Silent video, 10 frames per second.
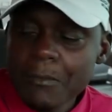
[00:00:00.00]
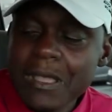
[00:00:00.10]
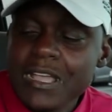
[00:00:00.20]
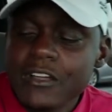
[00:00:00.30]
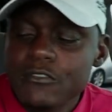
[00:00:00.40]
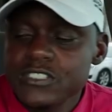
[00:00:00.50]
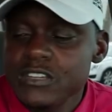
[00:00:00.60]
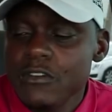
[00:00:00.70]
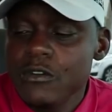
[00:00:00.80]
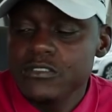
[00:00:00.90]
And Coke
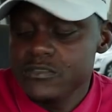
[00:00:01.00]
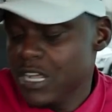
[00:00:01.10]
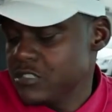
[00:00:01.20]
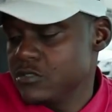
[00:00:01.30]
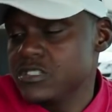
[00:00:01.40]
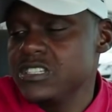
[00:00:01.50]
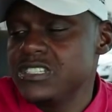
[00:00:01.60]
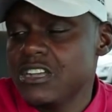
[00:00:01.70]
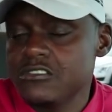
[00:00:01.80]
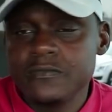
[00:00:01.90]
Zero and nacho
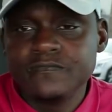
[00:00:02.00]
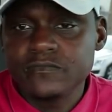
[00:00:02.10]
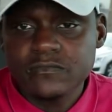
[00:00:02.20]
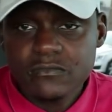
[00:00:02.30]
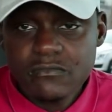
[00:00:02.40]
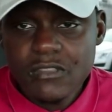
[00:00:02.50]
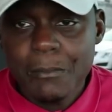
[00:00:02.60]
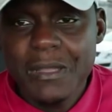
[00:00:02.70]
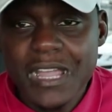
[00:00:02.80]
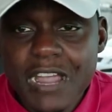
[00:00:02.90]
cheese sauce
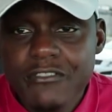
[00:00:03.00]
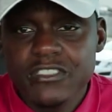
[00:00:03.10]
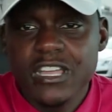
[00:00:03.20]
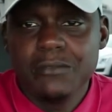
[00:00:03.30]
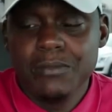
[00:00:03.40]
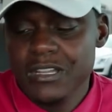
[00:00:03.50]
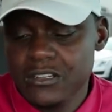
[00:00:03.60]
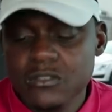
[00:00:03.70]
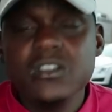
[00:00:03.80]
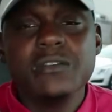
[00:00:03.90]
make everything
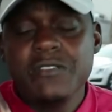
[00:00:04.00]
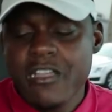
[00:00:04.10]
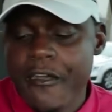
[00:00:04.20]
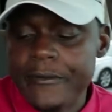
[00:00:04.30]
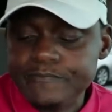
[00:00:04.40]
better. You hear me?